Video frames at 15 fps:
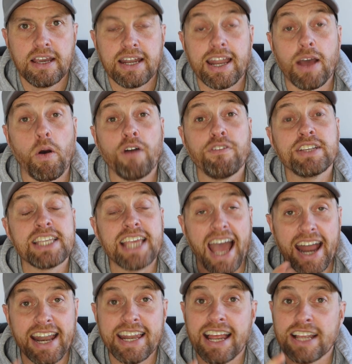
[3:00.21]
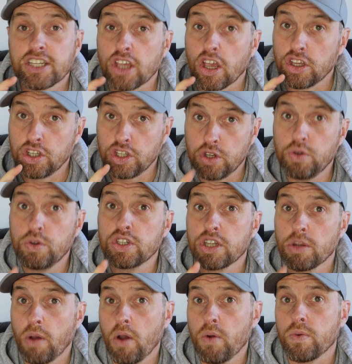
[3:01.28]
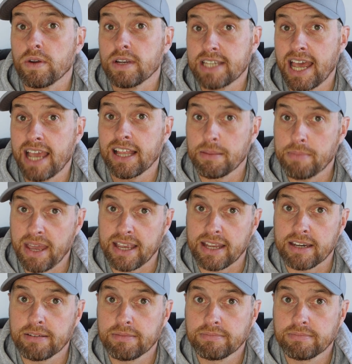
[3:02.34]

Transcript: Now, obviously, Adidas used to own Taylormade,